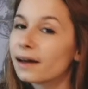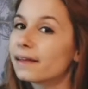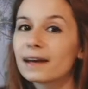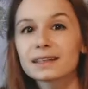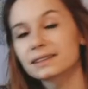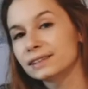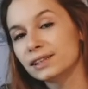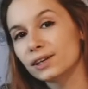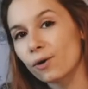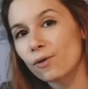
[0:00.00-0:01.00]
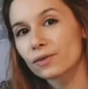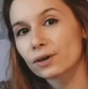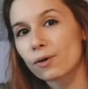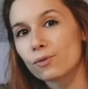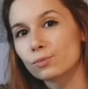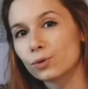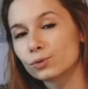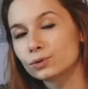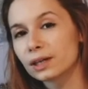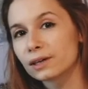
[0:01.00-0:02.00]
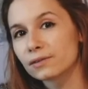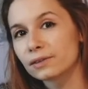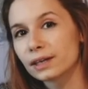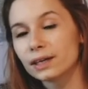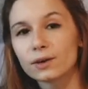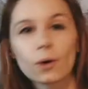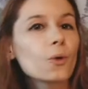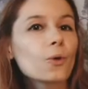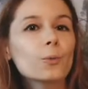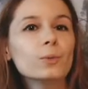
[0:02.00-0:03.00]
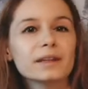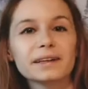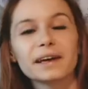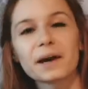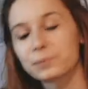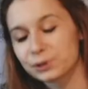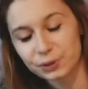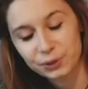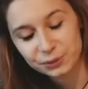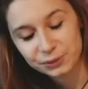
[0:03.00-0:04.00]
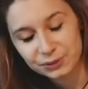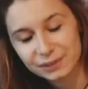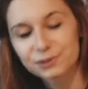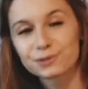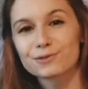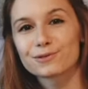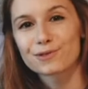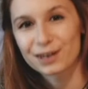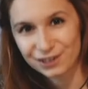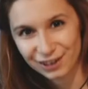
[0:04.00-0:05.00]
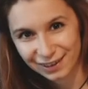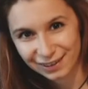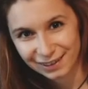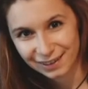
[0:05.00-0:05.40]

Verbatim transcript: That's the overall mood of the whole bloody episode, trudging.